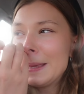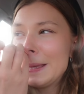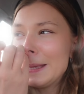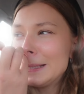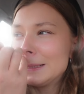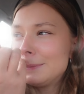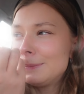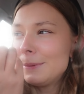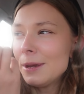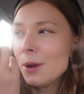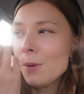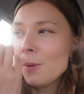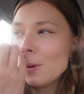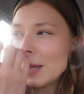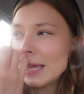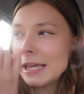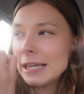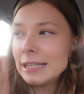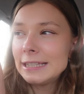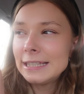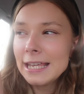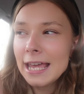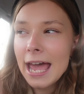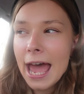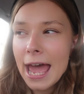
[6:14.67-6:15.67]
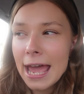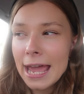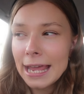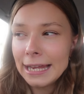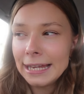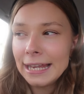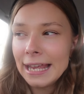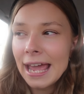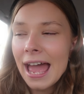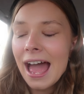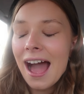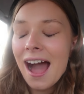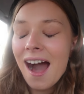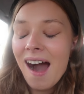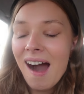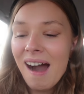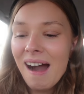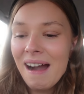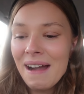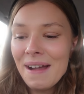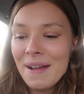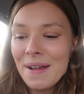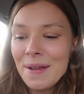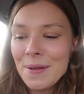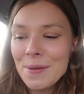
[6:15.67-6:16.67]
It's been a weird day.
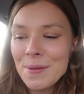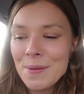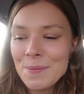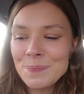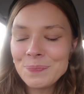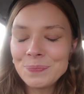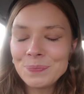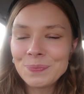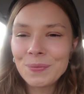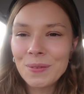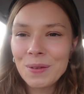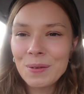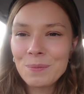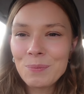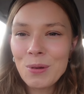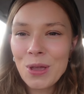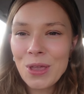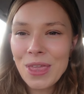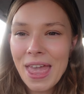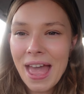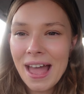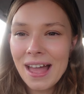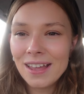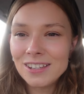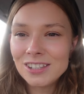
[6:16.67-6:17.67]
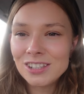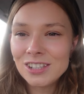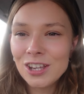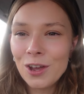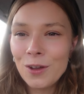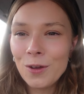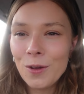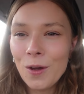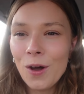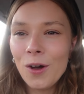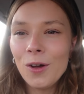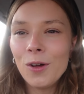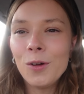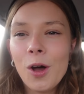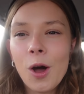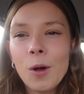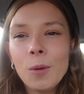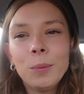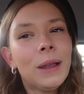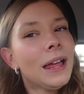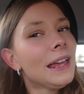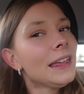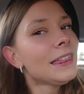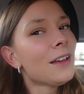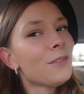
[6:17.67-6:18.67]
But yeah, so I'll
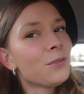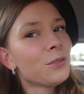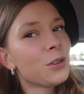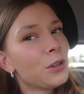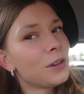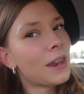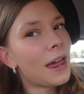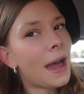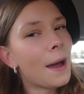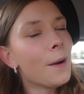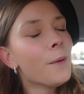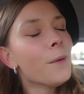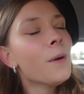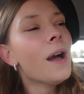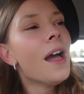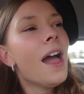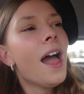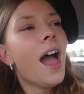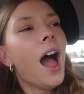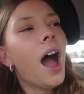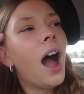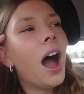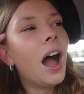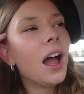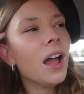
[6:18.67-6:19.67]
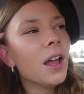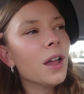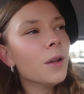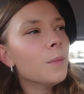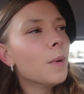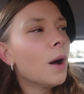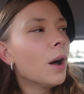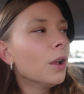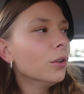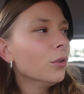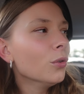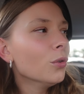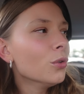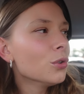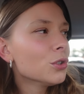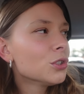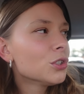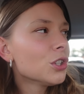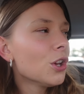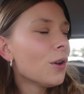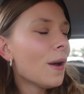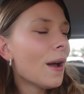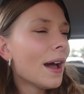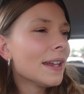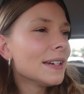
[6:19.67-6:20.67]
play that for you now. I'll
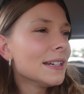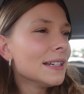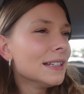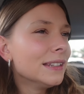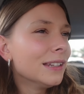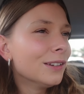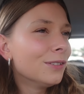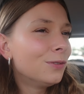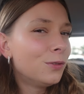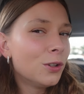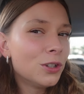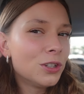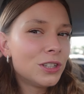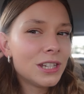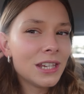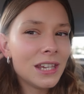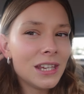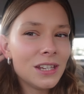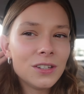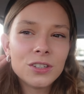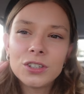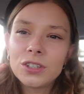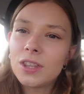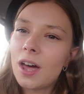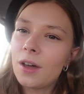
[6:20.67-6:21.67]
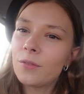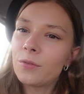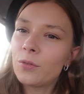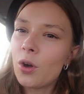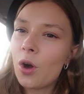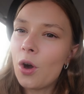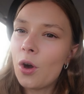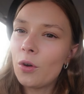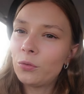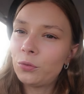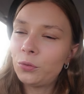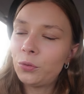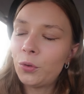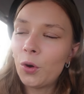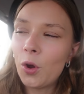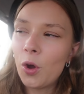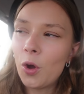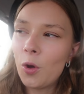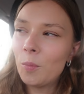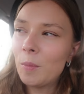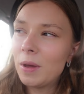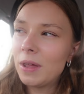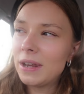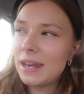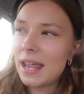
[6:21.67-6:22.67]
also add in the footage that I've got
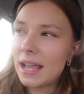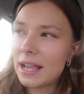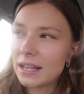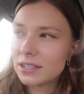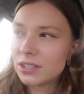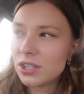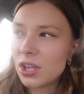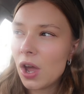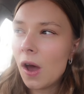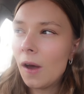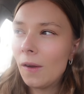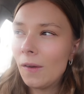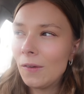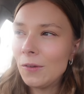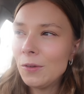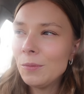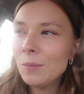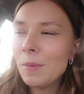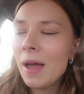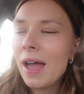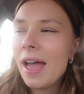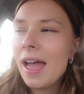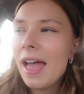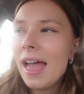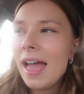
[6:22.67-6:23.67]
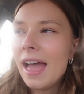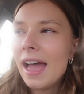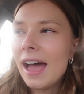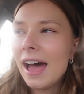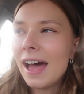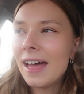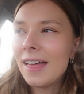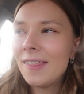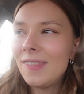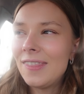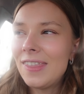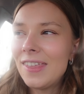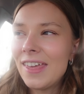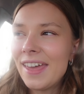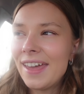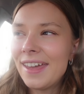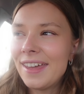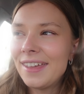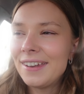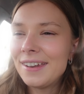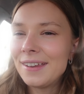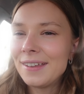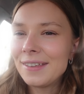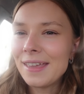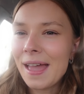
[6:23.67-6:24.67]
from Next Home, and
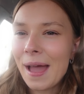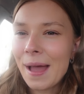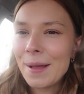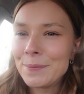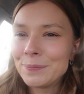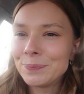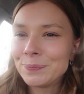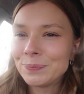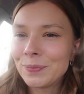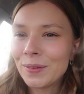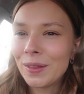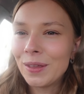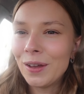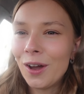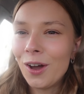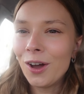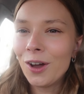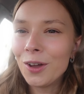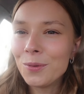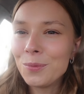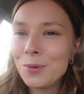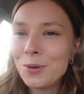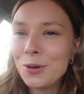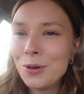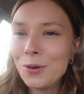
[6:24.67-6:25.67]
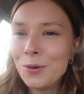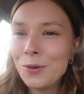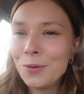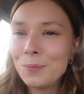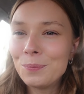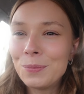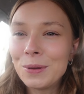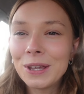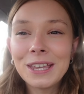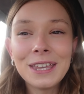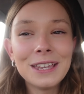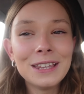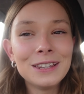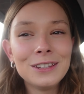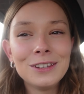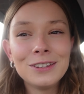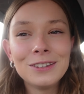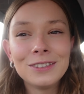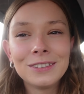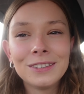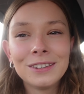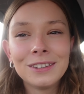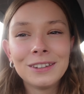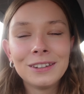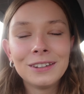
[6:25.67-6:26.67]
then yeah, I will begin